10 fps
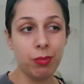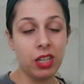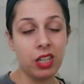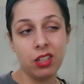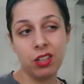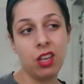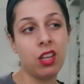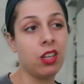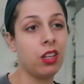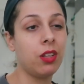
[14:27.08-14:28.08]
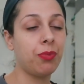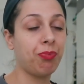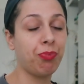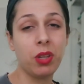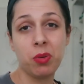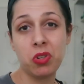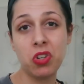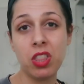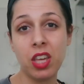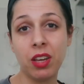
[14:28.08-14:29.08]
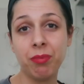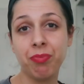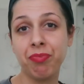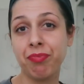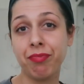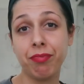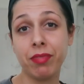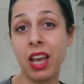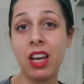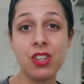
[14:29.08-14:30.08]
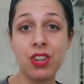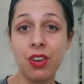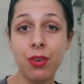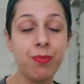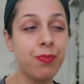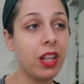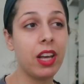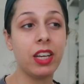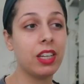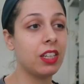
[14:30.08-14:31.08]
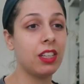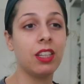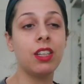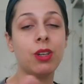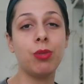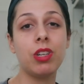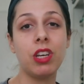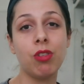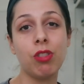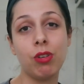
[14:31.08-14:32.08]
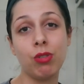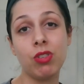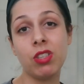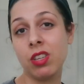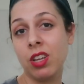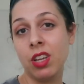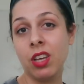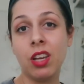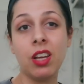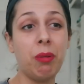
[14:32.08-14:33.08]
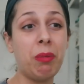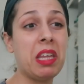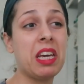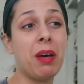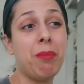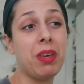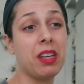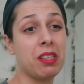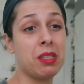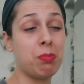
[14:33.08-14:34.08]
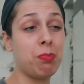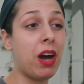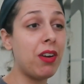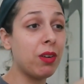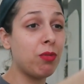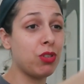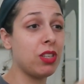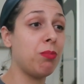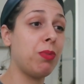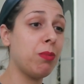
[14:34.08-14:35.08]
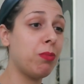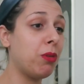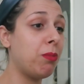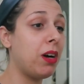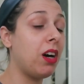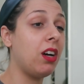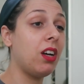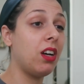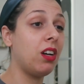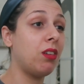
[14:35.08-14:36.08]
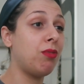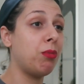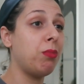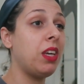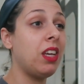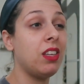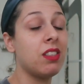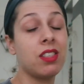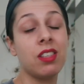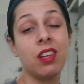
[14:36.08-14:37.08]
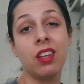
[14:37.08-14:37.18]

i mean what do you think i don't know like what are your thoughts i mean it can be inspiring for some people but uh, for me it's